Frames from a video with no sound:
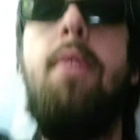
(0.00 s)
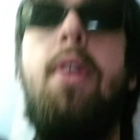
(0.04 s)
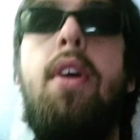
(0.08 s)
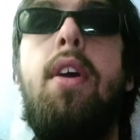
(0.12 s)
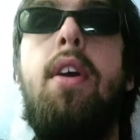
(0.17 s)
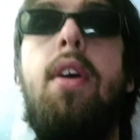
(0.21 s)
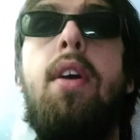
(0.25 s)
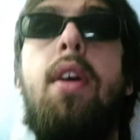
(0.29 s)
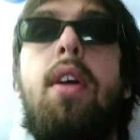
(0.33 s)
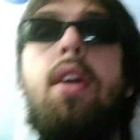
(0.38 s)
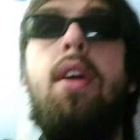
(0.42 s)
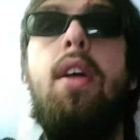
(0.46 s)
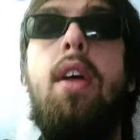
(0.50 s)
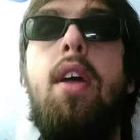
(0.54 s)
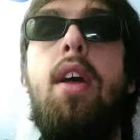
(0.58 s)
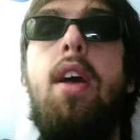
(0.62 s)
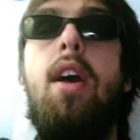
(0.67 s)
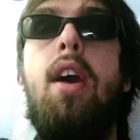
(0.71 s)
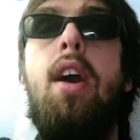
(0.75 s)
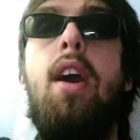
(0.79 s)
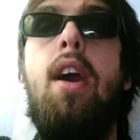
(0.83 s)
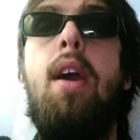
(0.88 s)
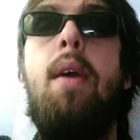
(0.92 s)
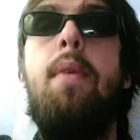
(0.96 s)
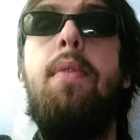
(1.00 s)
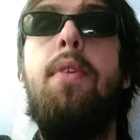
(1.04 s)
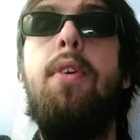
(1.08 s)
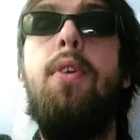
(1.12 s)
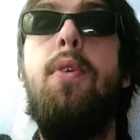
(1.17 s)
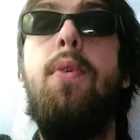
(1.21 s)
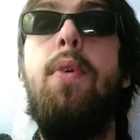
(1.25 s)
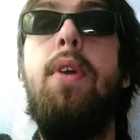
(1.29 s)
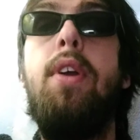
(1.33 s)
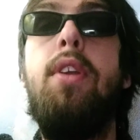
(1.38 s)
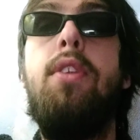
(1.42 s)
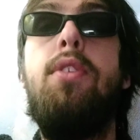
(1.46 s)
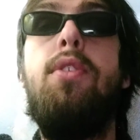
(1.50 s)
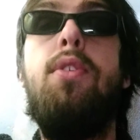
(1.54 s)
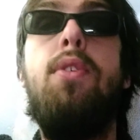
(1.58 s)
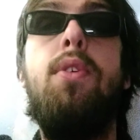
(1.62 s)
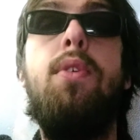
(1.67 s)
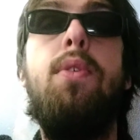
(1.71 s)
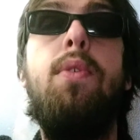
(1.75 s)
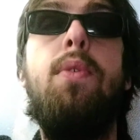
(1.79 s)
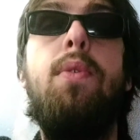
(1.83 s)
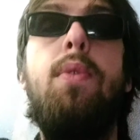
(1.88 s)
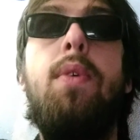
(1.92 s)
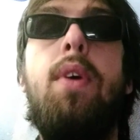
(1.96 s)
They're going to
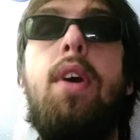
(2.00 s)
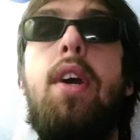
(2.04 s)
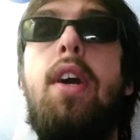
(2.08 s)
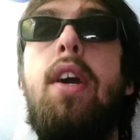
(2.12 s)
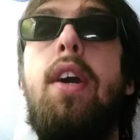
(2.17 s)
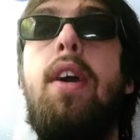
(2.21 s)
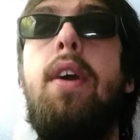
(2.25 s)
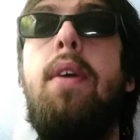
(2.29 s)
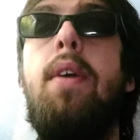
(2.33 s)
go in a